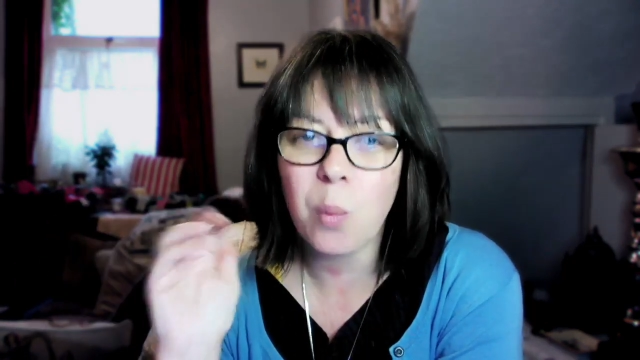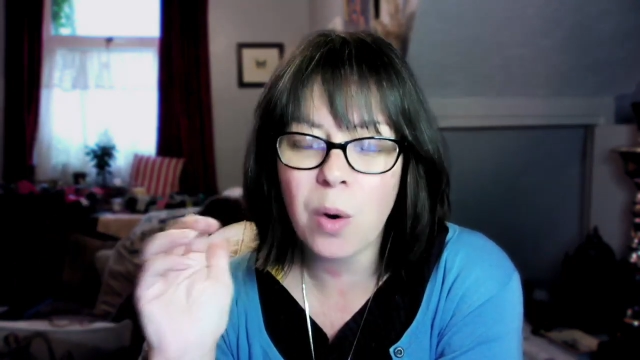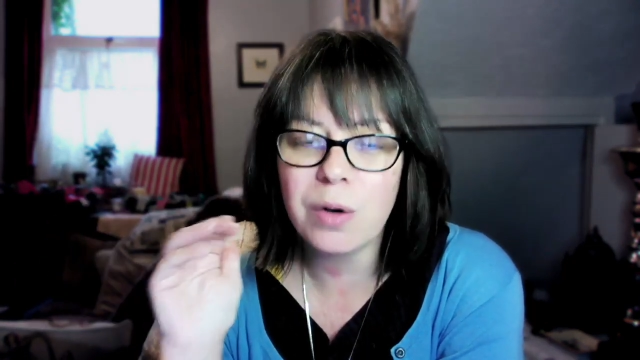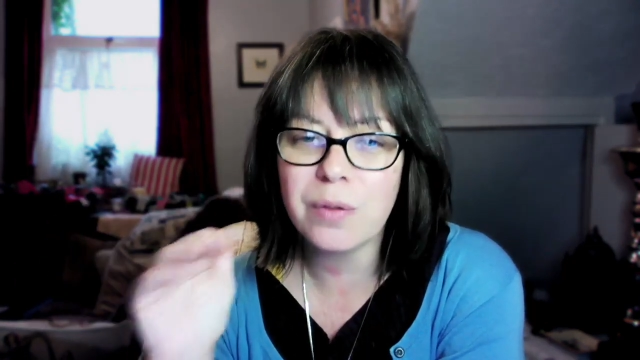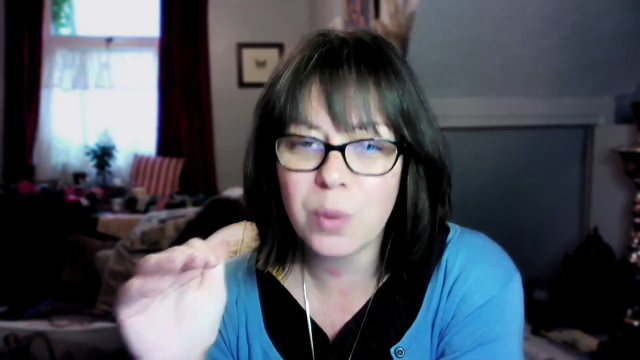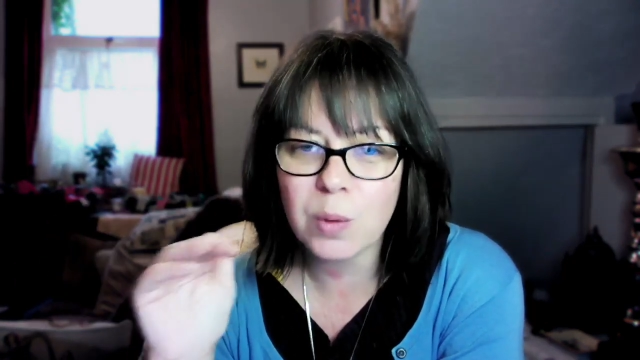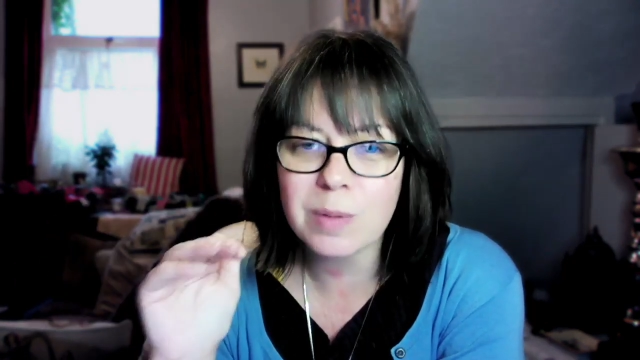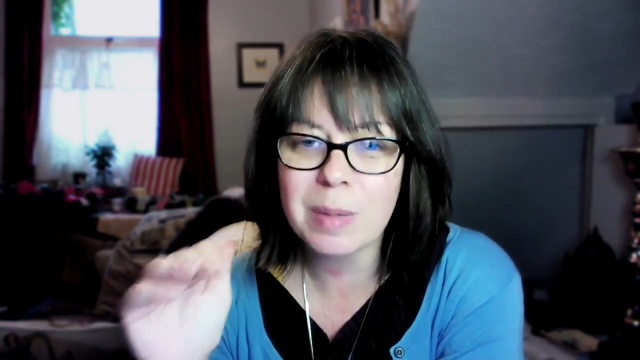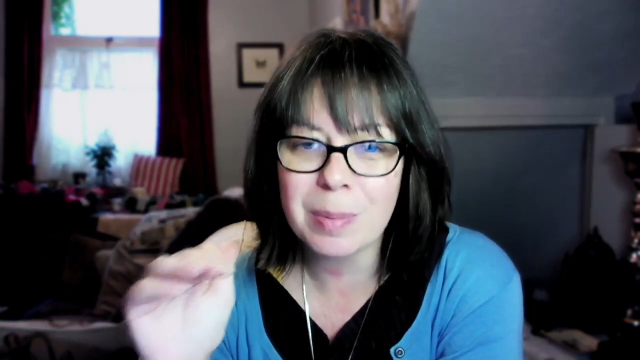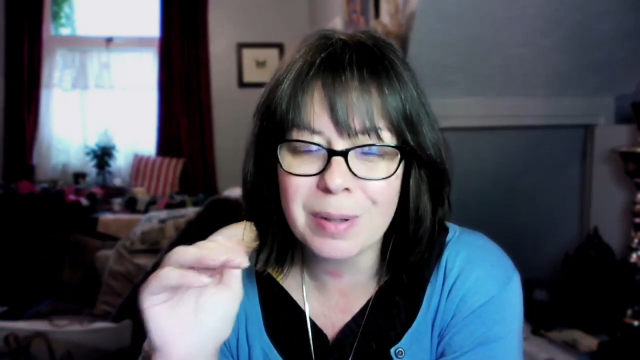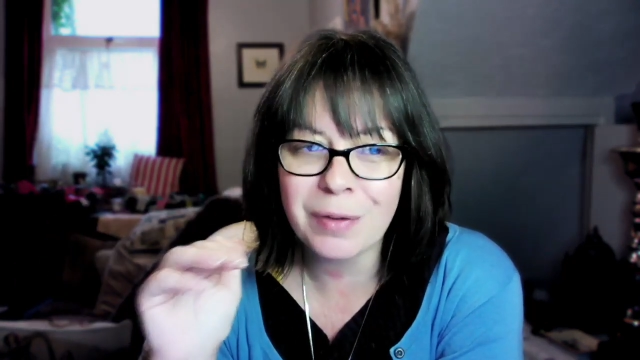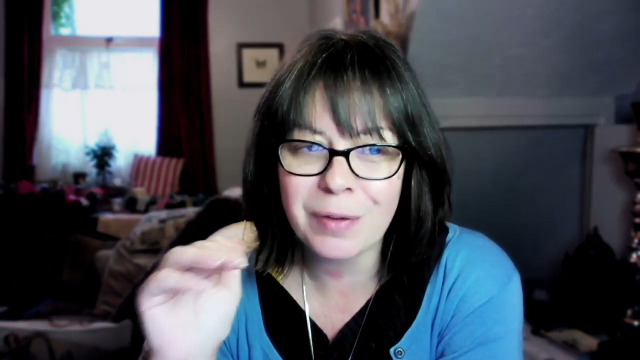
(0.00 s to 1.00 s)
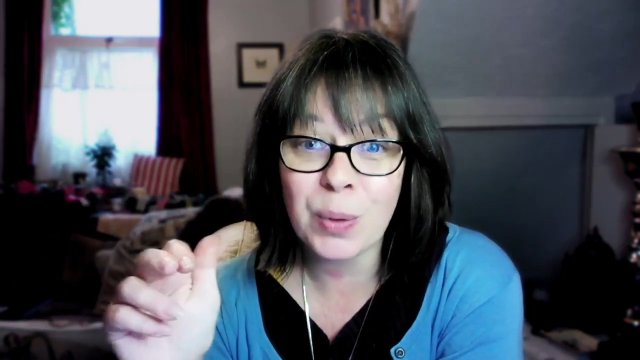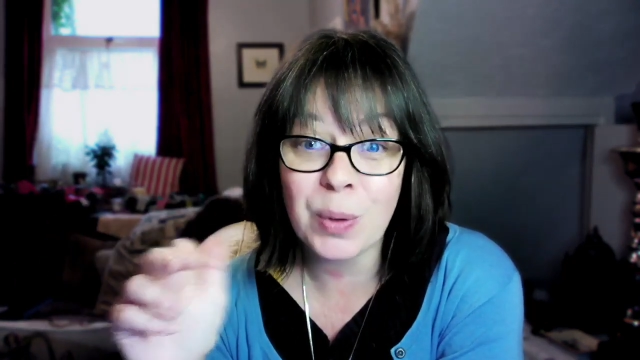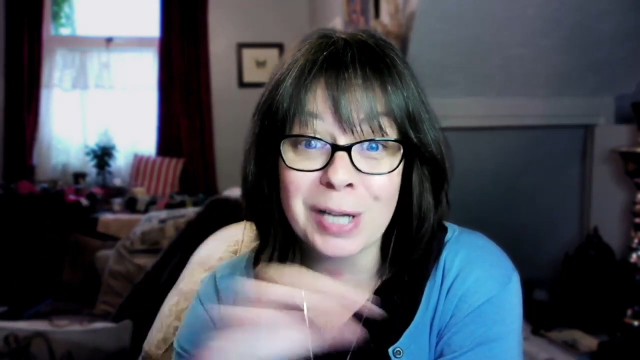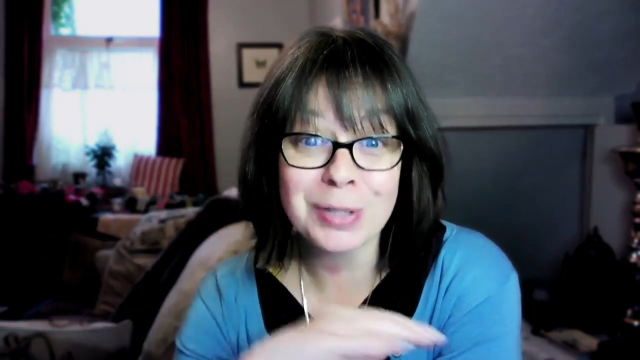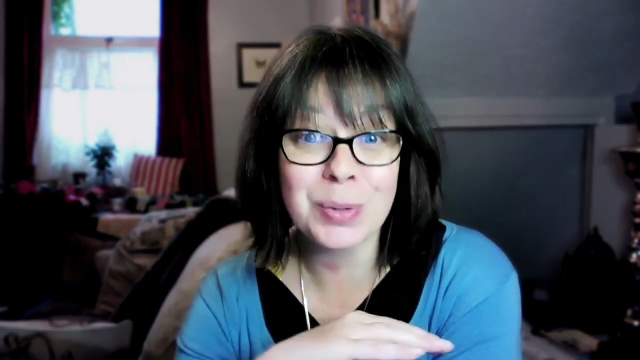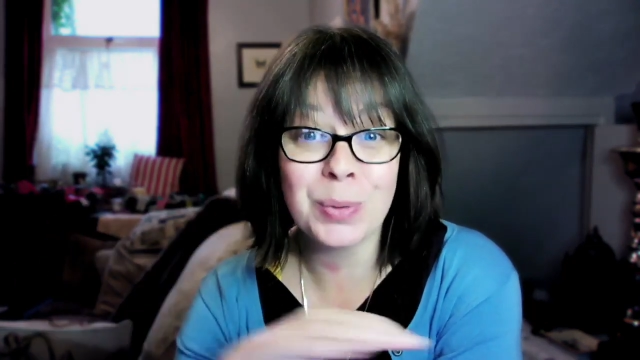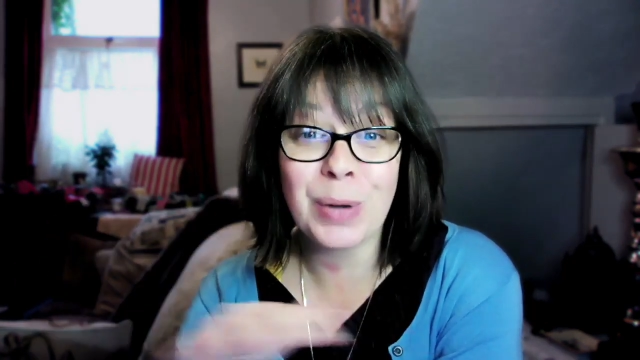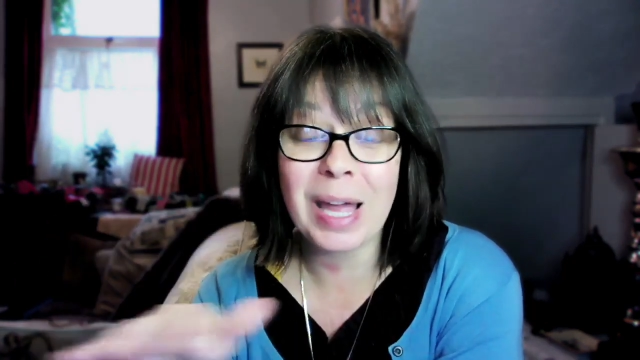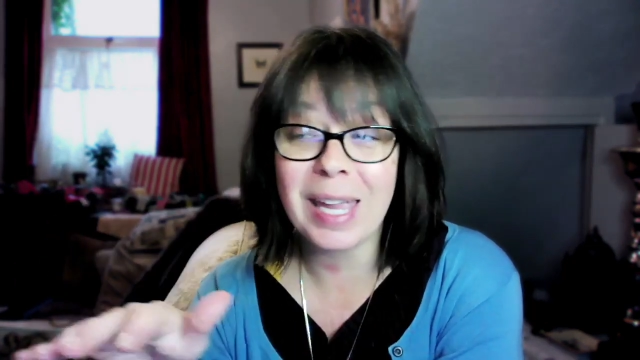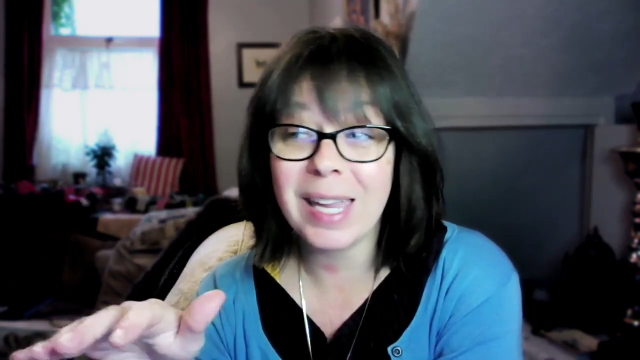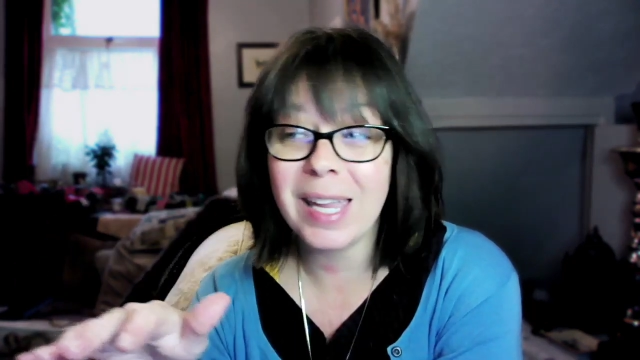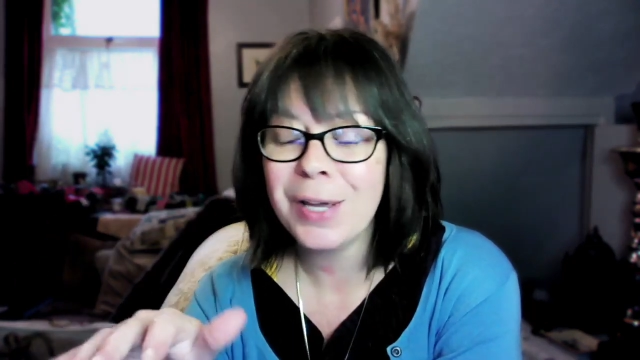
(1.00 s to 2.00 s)
one of those people in the UK. So,
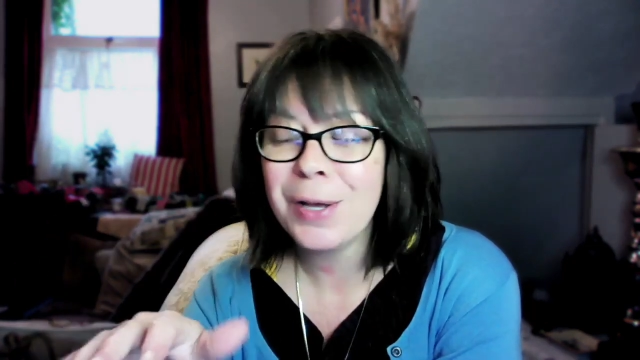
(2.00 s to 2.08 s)
like,